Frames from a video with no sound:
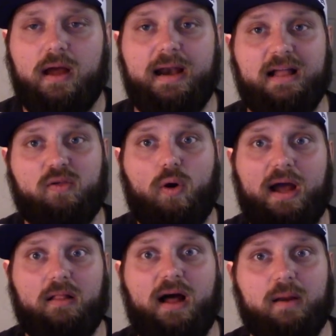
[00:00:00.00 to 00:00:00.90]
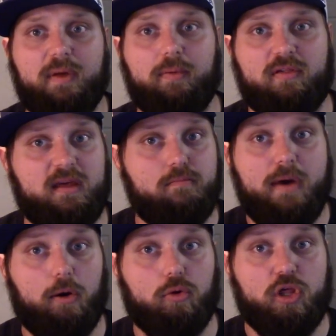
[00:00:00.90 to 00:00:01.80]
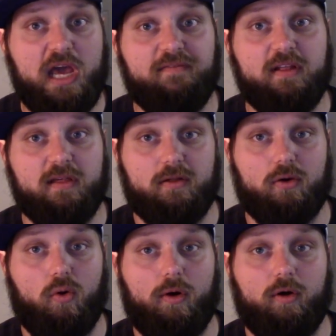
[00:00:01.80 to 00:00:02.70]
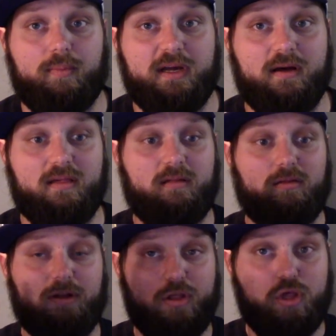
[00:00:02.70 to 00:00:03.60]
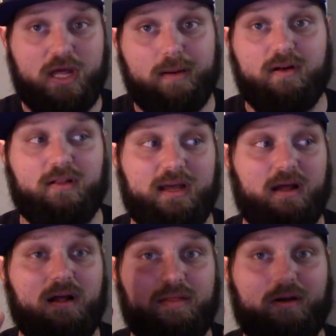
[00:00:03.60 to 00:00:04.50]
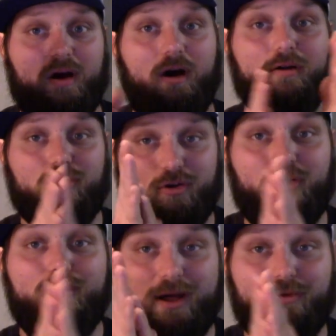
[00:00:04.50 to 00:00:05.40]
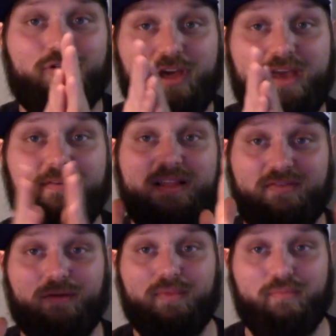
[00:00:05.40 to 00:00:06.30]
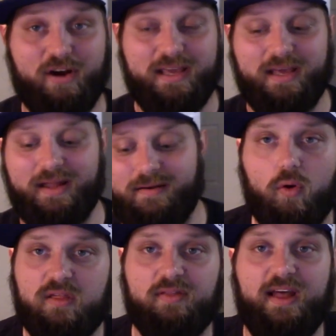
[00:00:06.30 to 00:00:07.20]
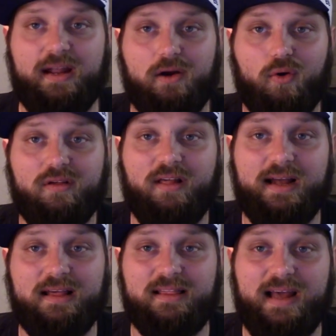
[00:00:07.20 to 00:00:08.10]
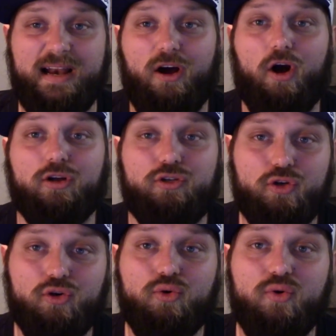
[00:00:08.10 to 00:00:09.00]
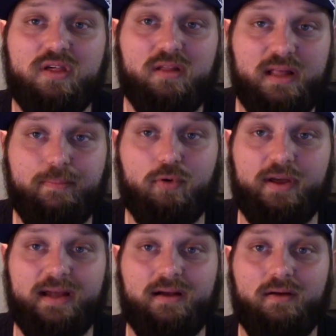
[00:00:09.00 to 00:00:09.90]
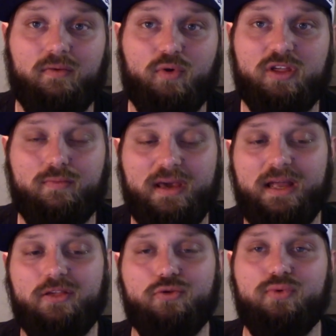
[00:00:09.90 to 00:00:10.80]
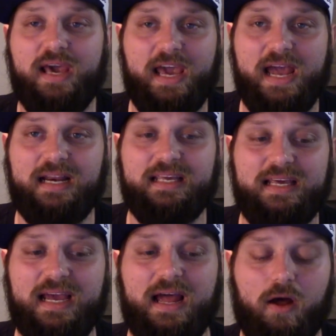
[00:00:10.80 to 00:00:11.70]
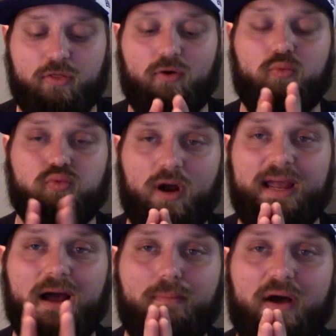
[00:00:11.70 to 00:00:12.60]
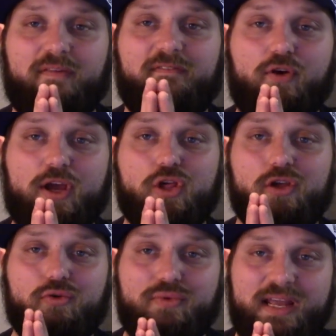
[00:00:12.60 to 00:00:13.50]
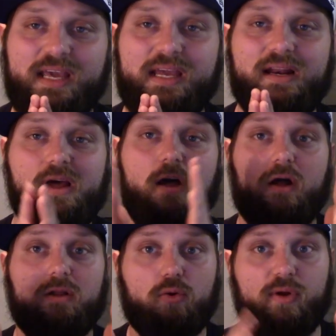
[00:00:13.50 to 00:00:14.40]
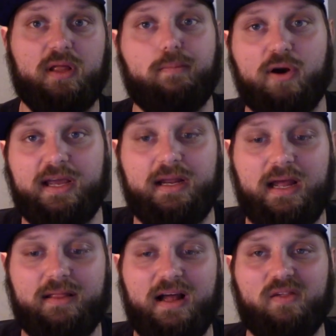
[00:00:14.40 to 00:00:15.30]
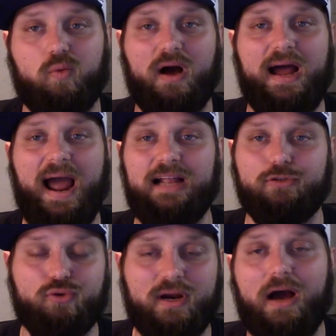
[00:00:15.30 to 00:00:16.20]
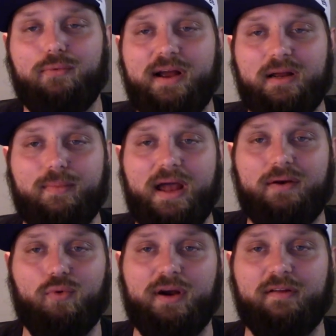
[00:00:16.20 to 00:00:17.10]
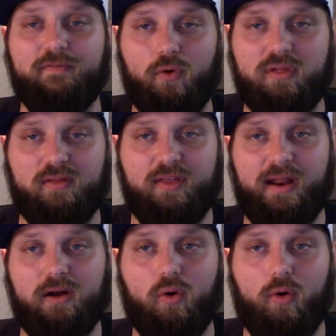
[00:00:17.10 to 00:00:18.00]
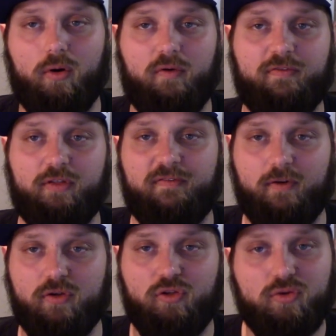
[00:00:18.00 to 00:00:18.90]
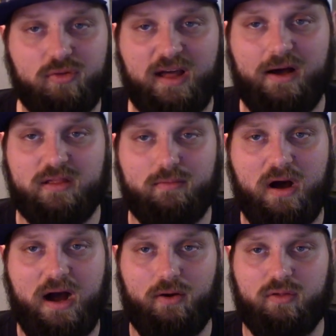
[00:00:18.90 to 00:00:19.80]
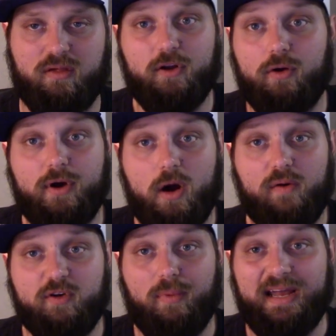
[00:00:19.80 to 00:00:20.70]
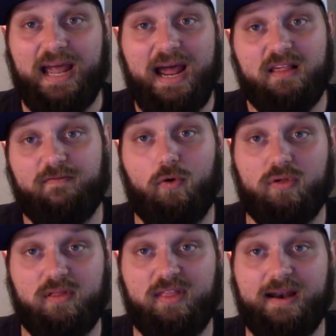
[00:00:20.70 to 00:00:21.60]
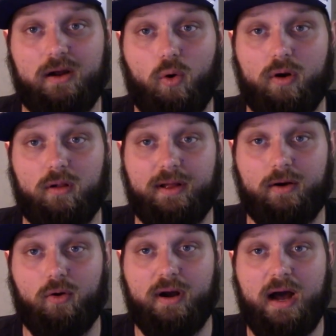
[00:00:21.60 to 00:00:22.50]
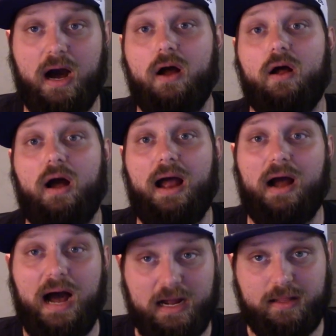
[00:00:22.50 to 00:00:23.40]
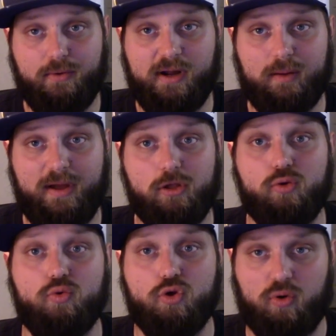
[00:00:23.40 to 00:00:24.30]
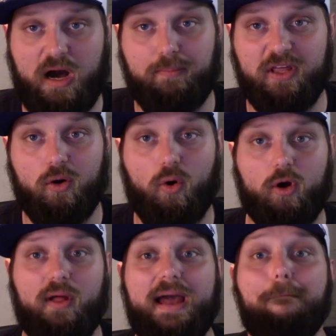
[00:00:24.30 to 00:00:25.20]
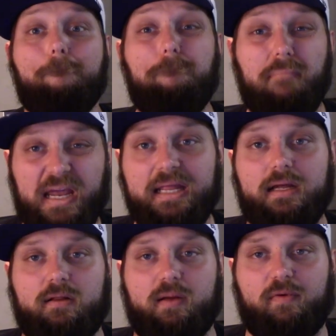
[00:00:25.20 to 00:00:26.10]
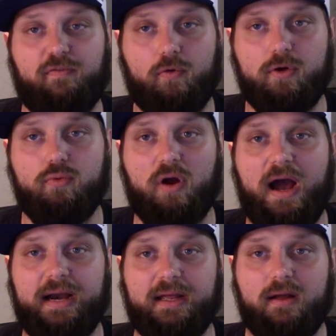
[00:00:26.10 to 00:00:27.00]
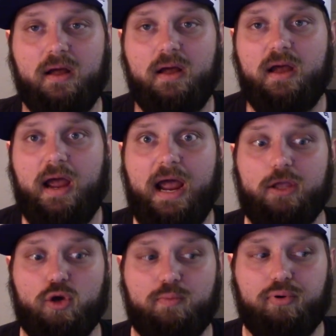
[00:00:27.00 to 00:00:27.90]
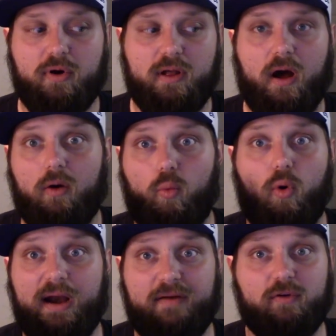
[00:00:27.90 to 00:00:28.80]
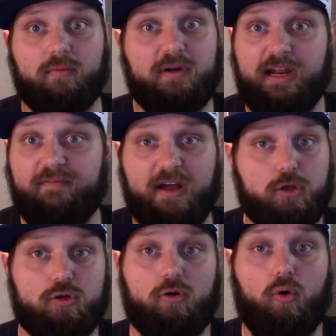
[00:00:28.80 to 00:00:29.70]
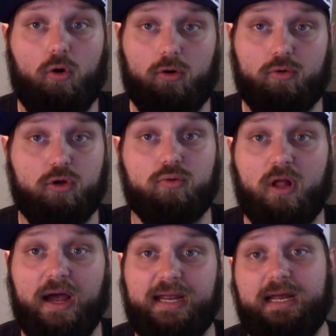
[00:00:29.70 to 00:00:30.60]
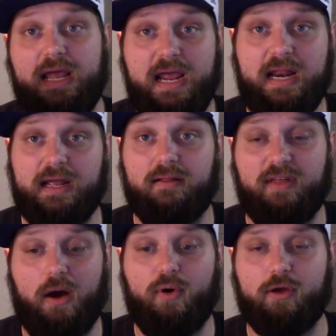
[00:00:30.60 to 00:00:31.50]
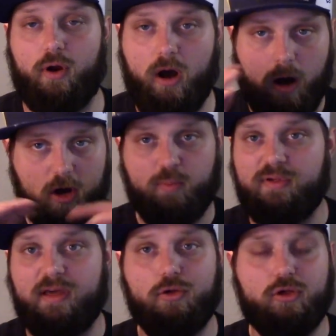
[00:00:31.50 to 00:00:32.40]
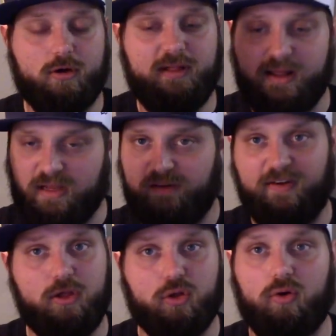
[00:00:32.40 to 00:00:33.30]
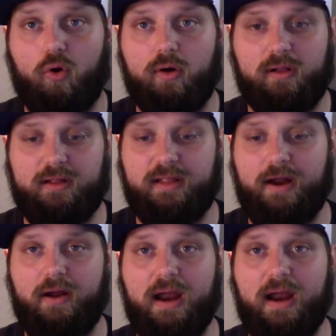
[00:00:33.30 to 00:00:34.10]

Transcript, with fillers: And that's why a lot of people see metal shavings in their oil because legitimately there are little metal shavings from the break-in. Full synthetic oils, like I said, are too slippery which means you can't get the right amount of friction you need to really break it in. That's why I do not recommend running full synthetic oil for the first 2,000 miles. If you don't know if your bike has full synthetic oil in it or not, I highly recommend you drop the oil immediately before you ride it and you put whatever conventional oil you like in it. That way you're 100% sure that it's conventional oil in there.